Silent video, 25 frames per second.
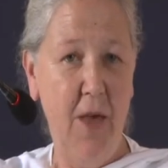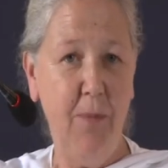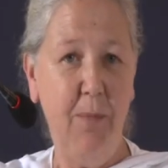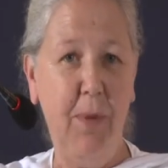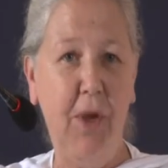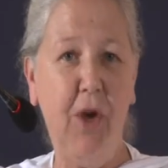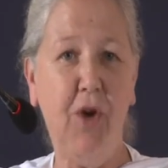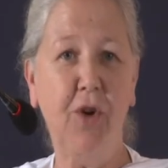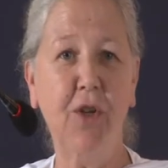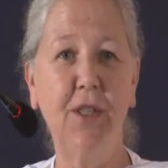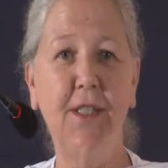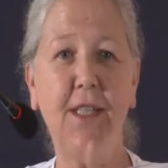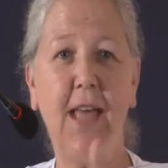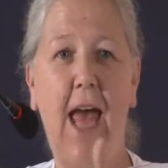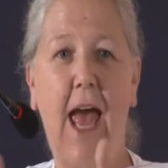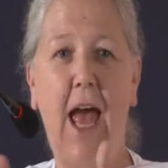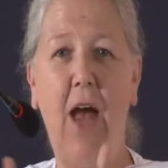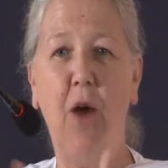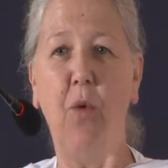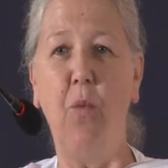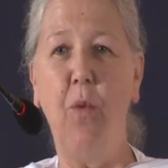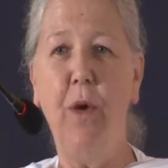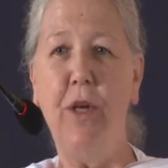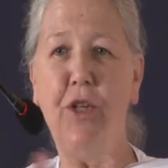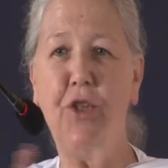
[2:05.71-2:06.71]
Because
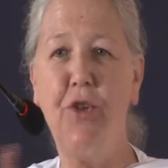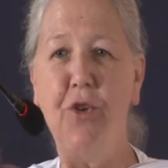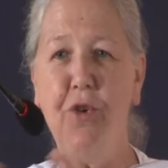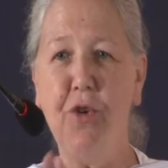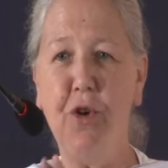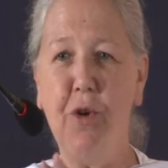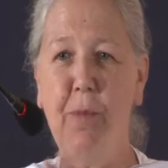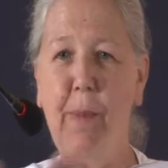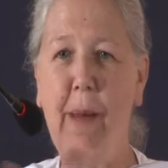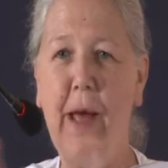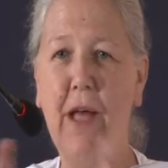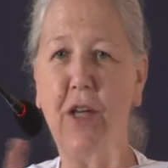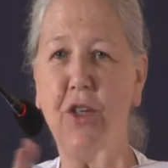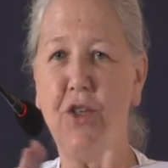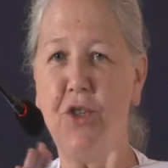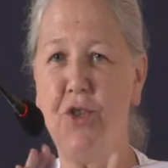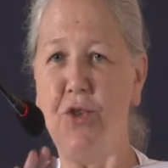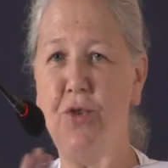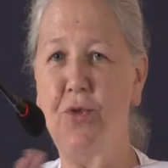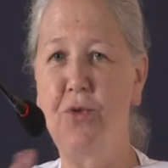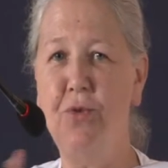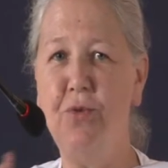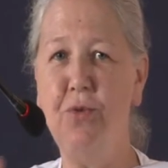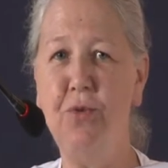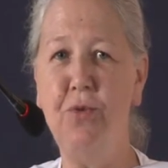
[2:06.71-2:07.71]
we talk about
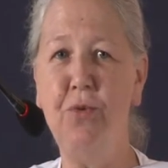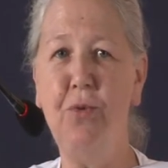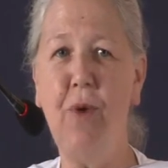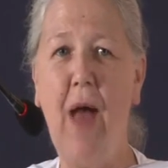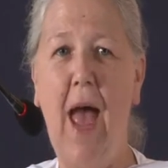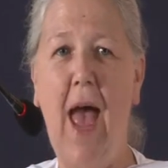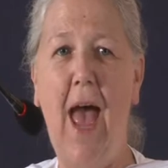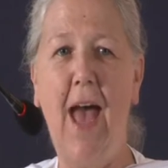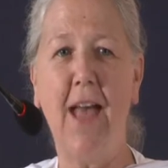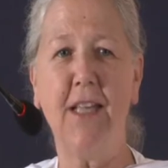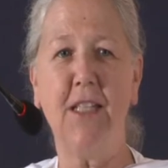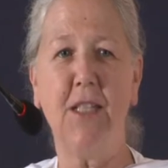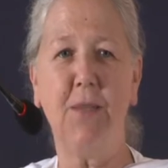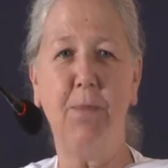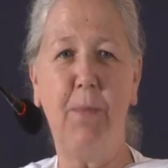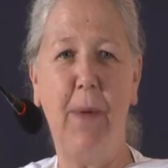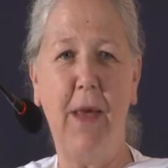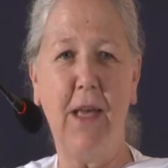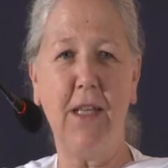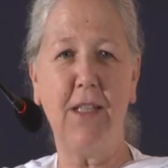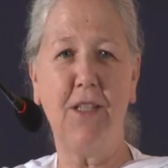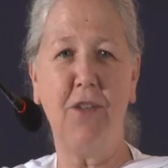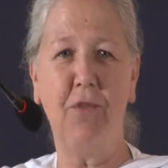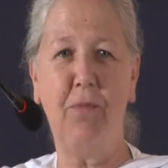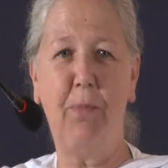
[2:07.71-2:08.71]
2
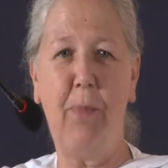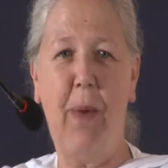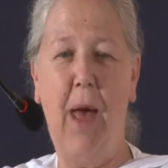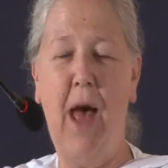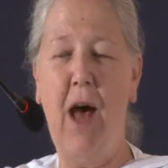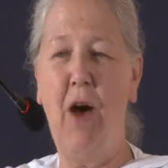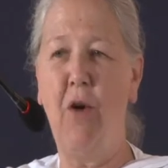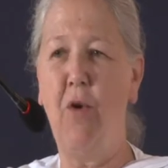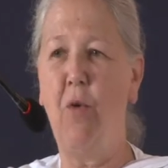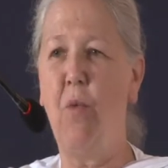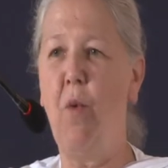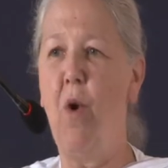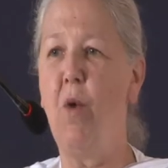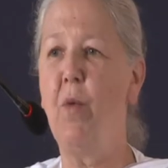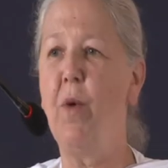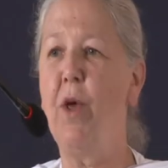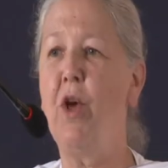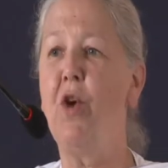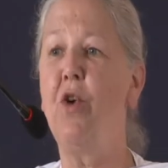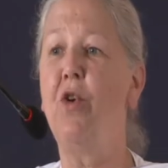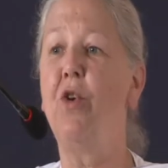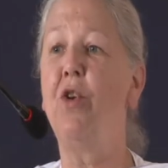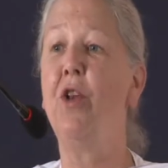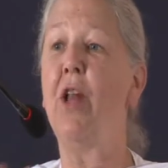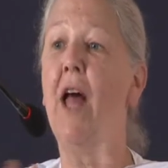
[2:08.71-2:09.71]
aspects of power, what we
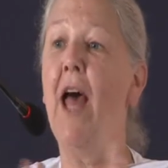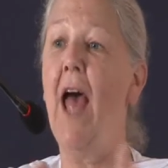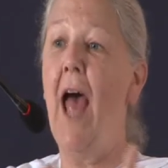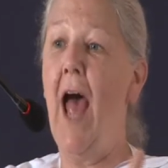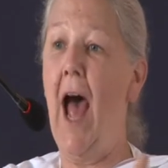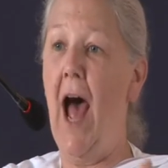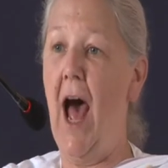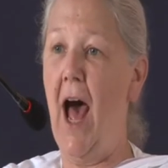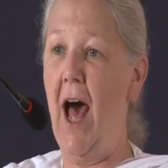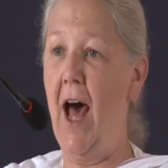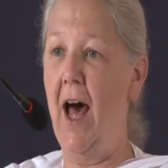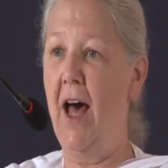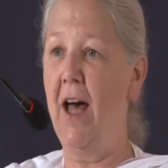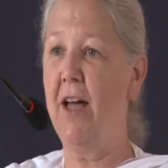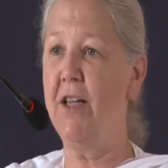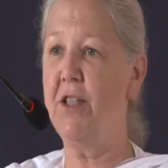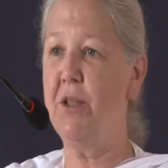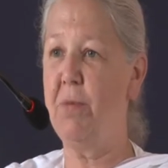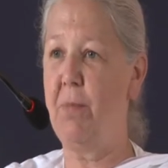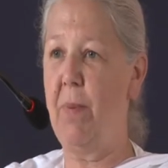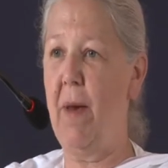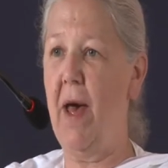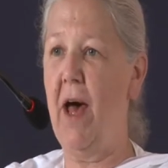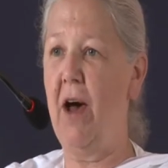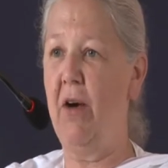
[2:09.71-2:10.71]
call hard
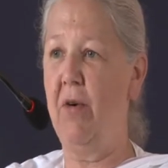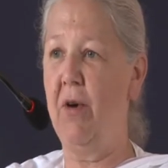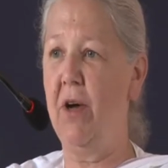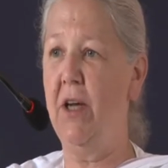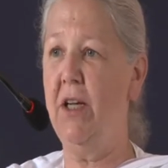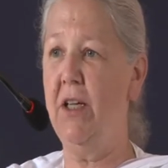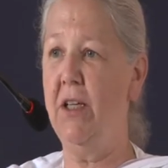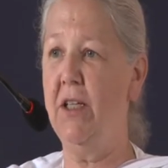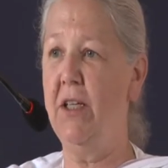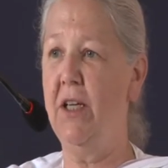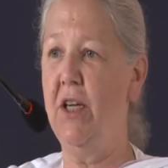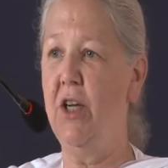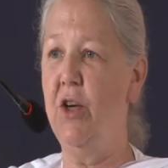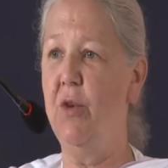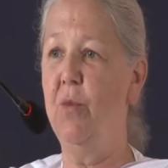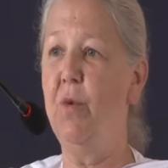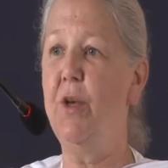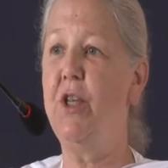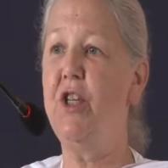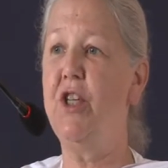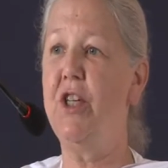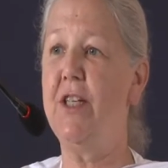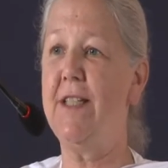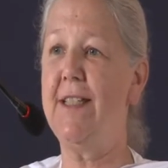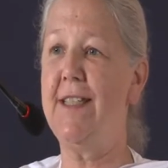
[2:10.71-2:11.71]
power,
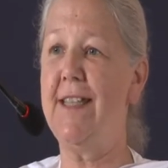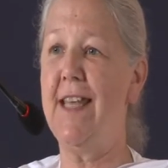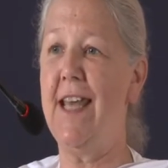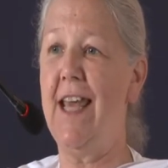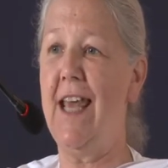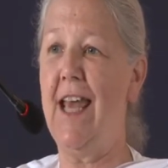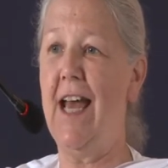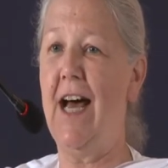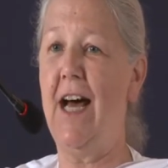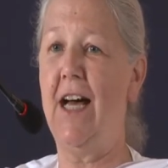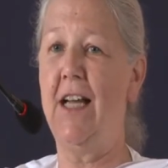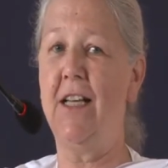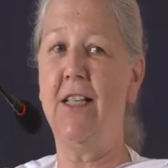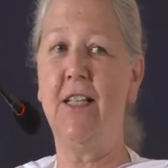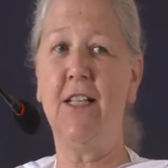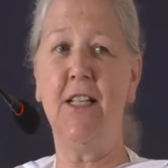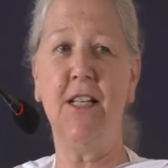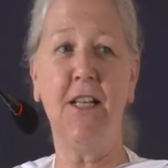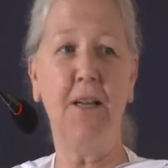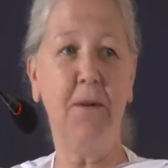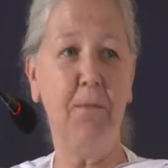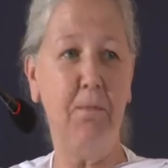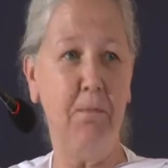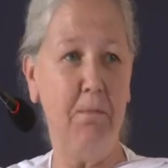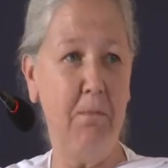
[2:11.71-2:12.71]
which is the gun,
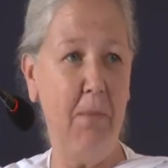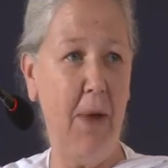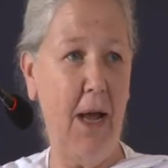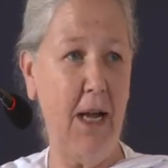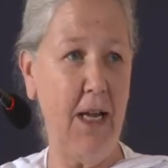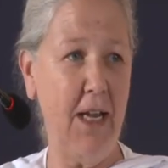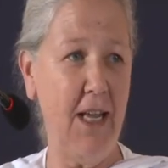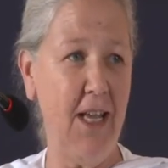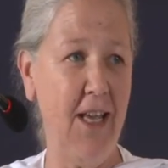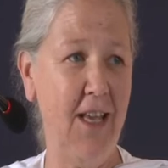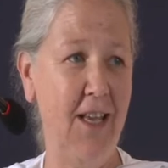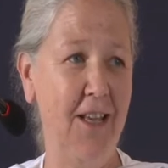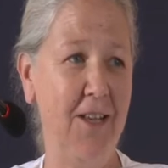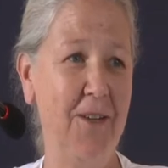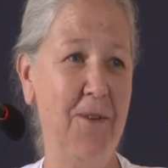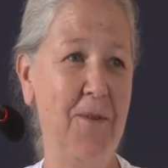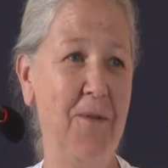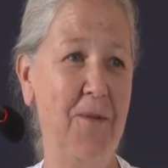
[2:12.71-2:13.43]
money,